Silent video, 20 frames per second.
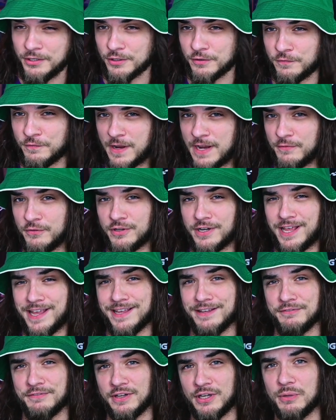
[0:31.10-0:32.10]
favorite
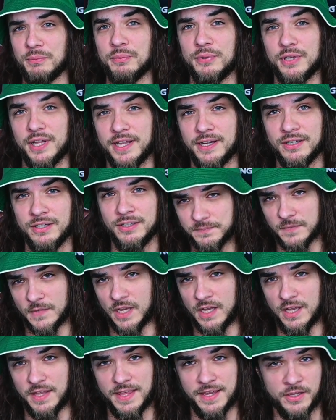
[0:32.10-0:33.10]
AFL player. Uh,